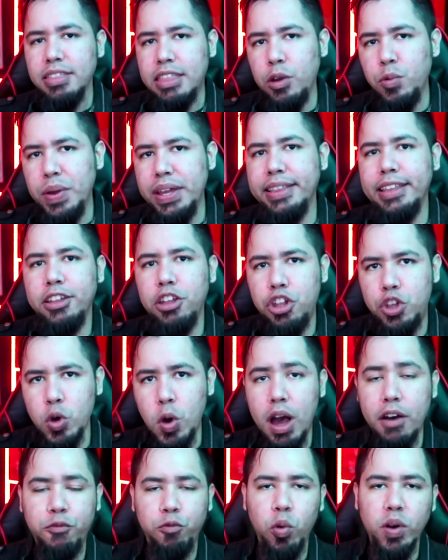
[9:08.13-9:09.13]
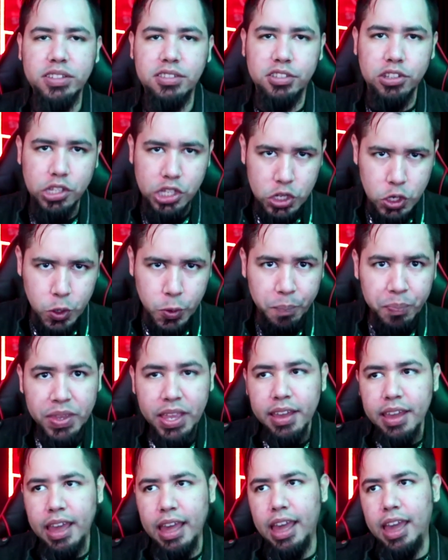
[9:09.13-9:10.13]
They really need to show off what's new,
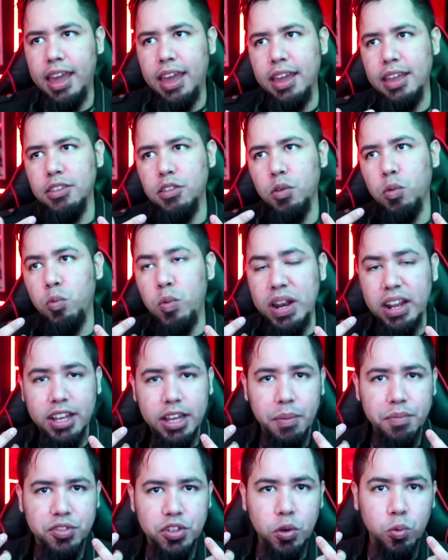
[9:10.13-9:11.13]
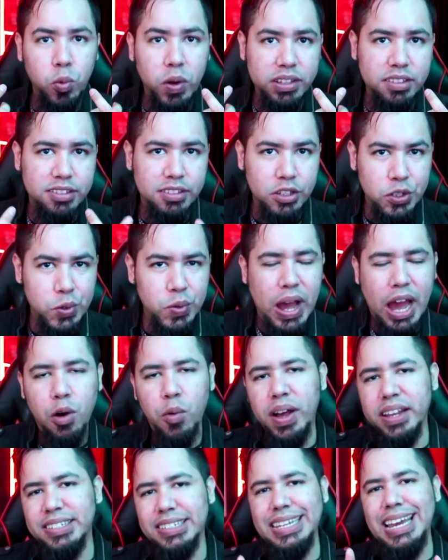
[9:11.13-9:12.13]
and when it comes to what's new, I
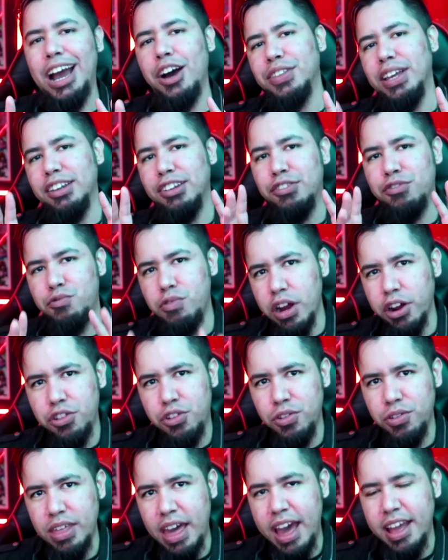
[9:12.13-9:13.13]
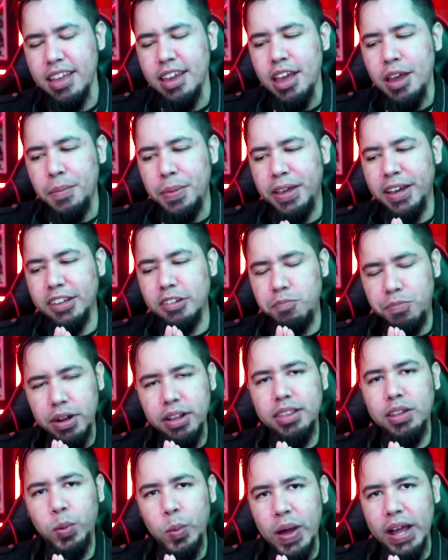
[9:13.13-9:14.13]
want to see how they structure that, because
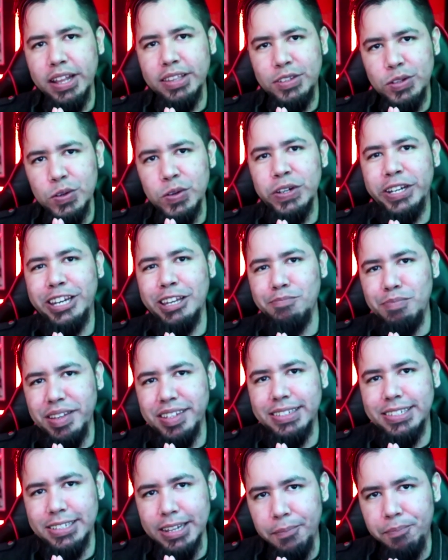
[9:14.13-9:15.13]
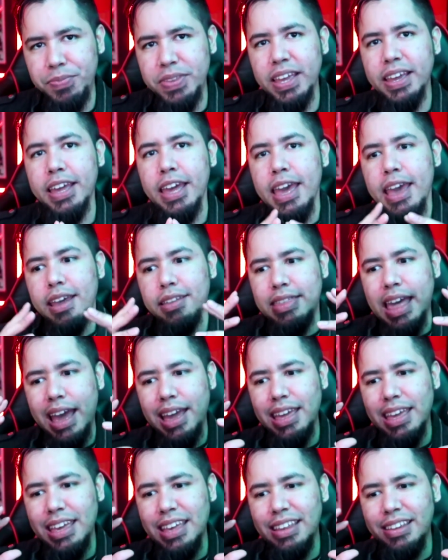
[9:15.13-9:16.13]
Breath of the Wild 2 can be something
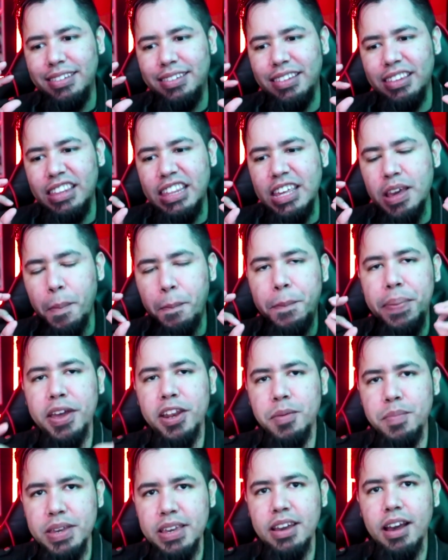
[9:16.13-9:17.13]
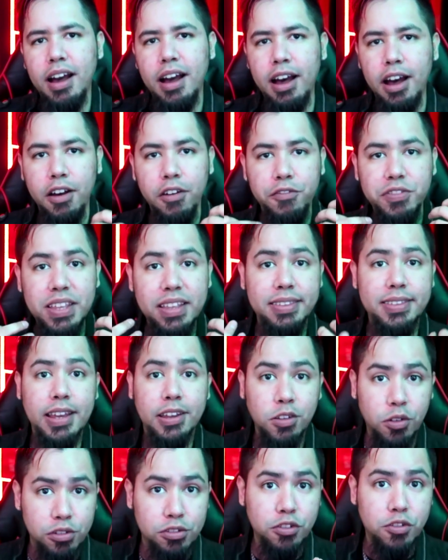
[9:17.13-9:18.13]
that is the epitome of
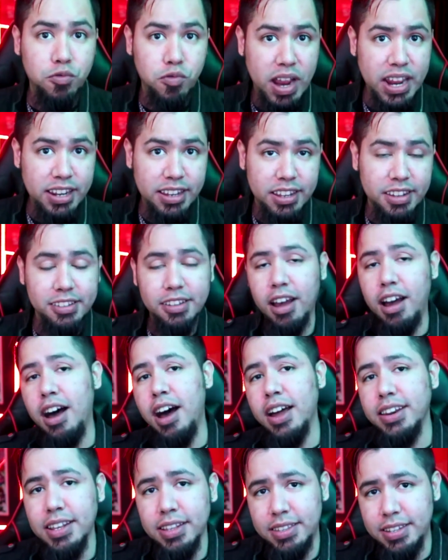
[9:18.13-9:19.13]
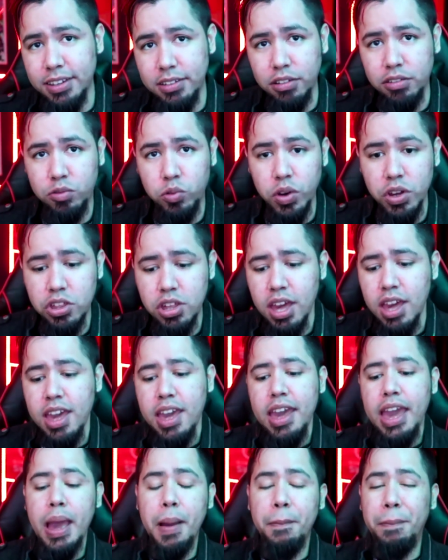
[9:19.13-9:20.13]
Nintendo's greatness on Nintendo Switch,
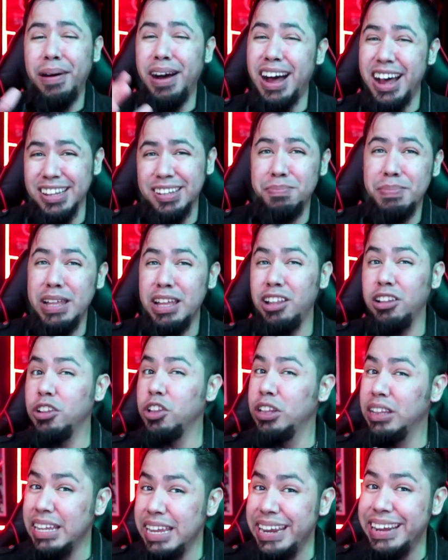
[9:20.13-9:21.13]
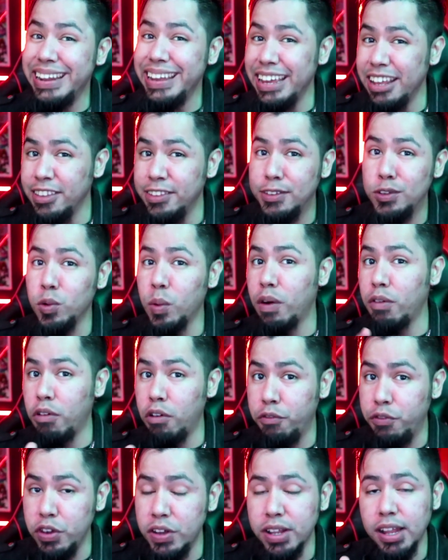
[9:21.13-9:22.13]
and possibly lead into a
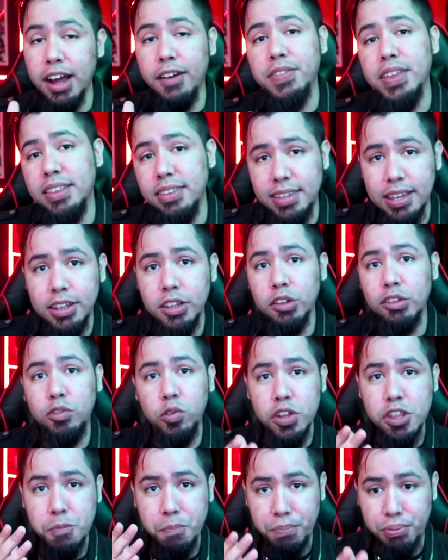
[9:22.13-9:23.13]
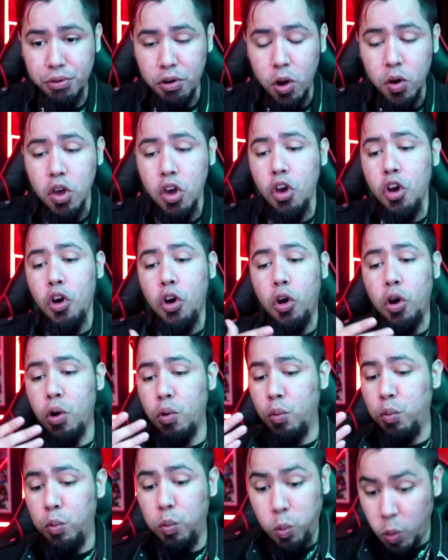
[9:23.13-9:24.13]
reveal of Nintendo Switch Pro
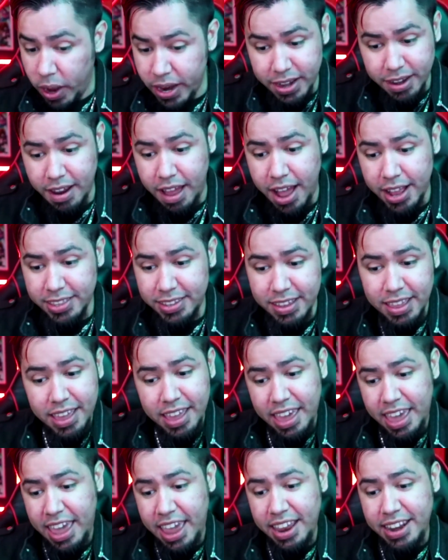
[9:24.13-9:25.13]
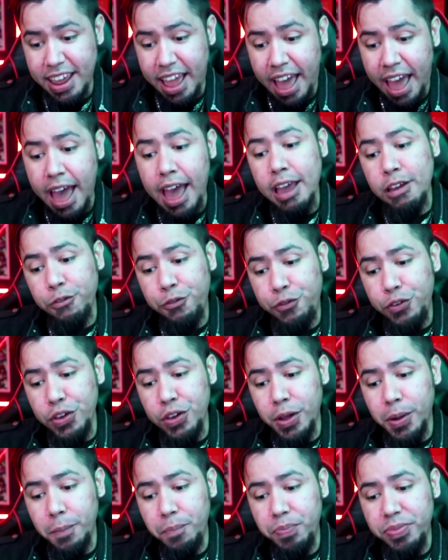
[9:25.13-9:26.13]
or whatnot. And I
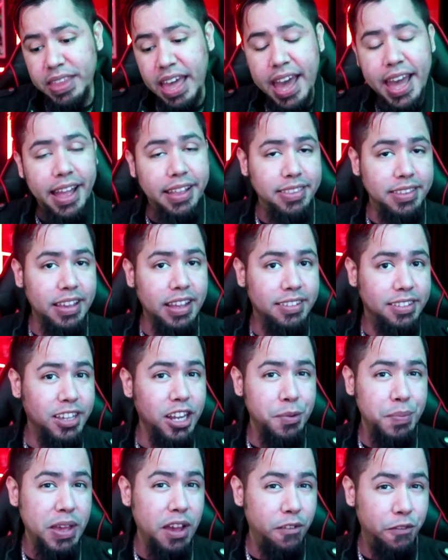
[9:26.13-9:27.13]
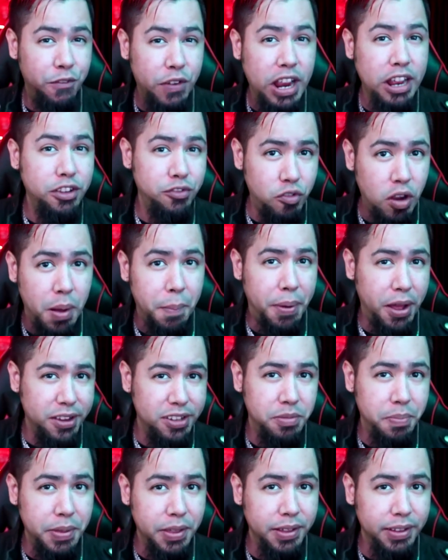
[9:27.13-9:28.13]
feel that it's going to be a very strong
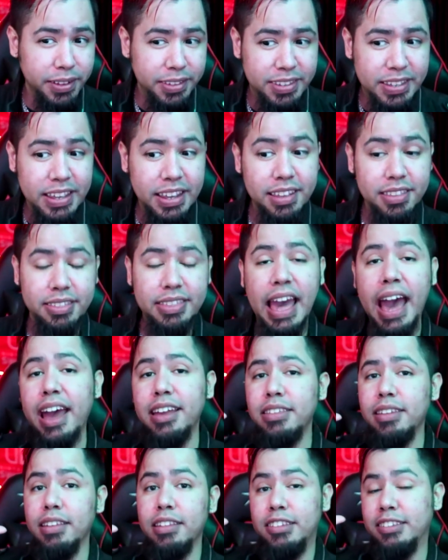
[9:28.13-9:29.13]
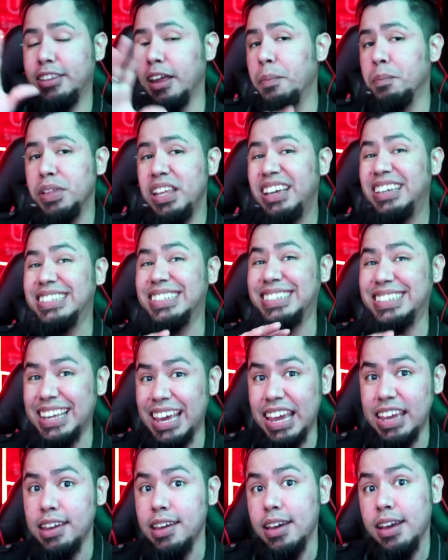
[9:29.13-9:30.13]
possibility that some leaks
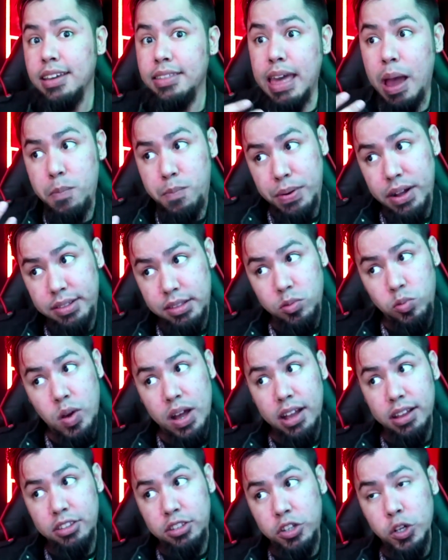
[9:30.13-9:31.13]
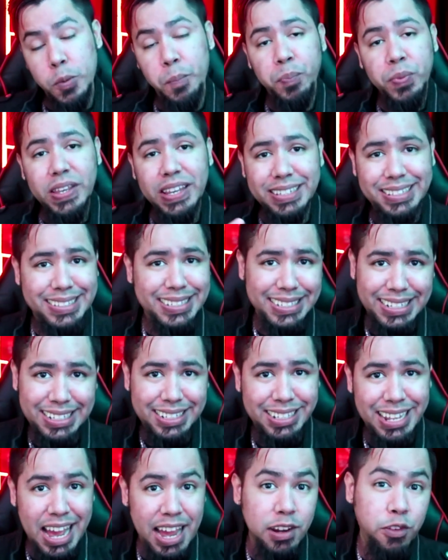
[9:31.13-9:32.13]
say that Breath of the Wild 2 is
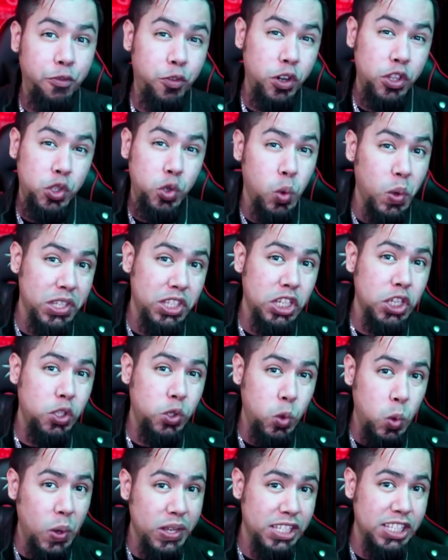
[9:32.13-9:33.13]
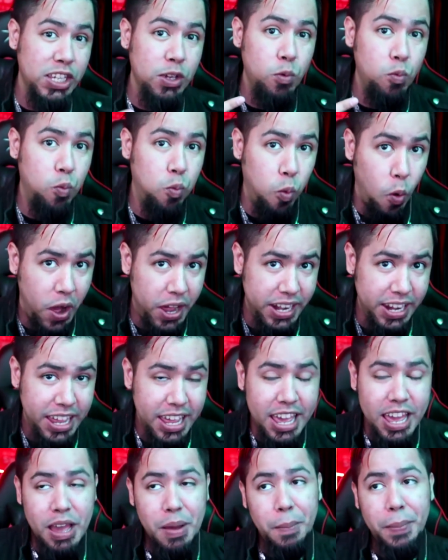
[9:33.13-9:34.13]
still in line for 2021.
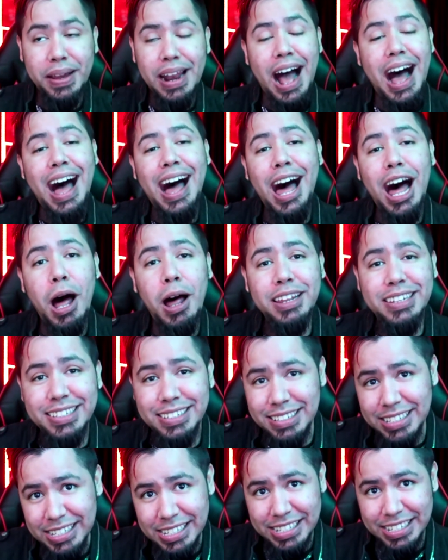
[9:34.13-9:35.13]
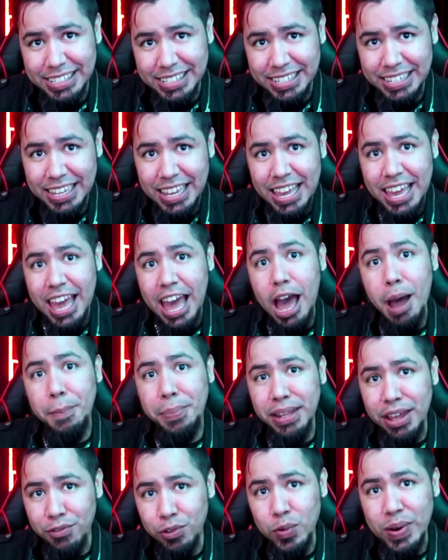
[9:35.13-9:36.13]
But I'll see it. I'll
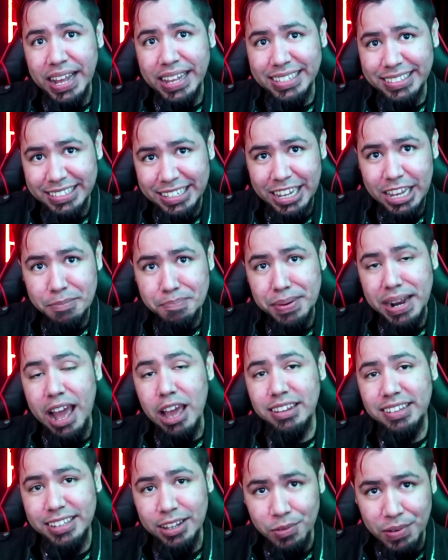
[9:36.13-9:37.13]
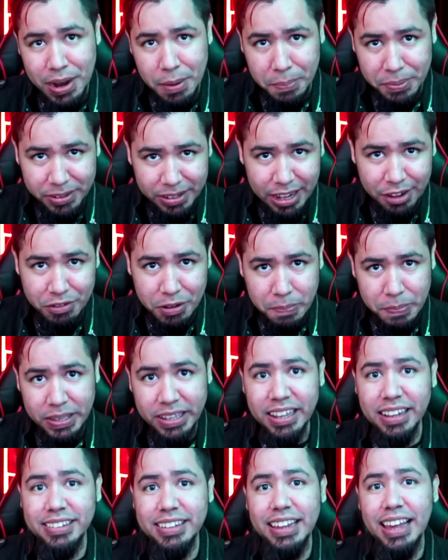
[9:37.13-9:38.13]
believe it when I see it, but I still want to believe it
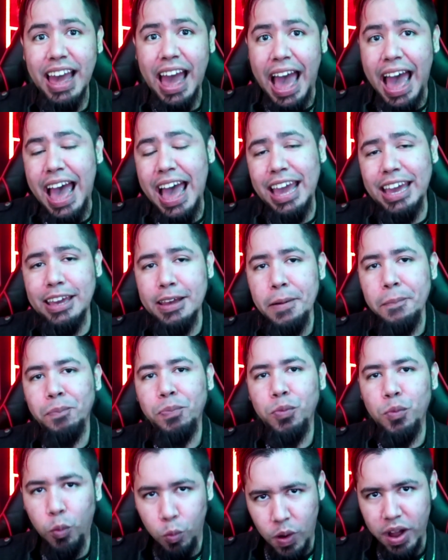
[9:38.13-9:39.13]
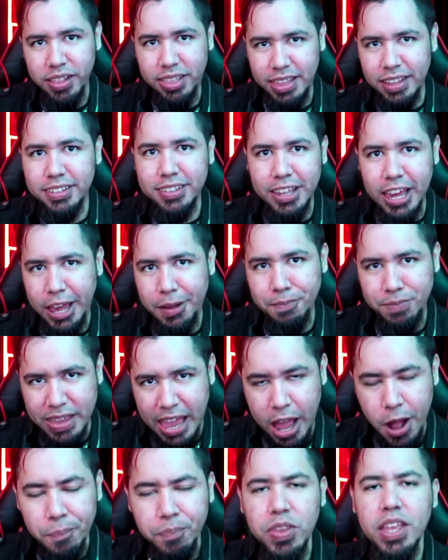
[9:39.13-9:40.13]
because I want this game
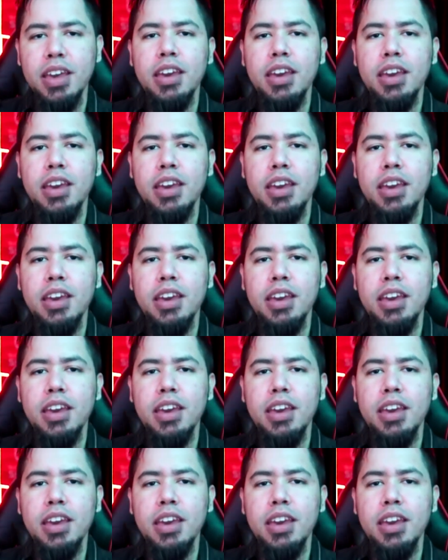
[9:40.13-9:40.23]
now.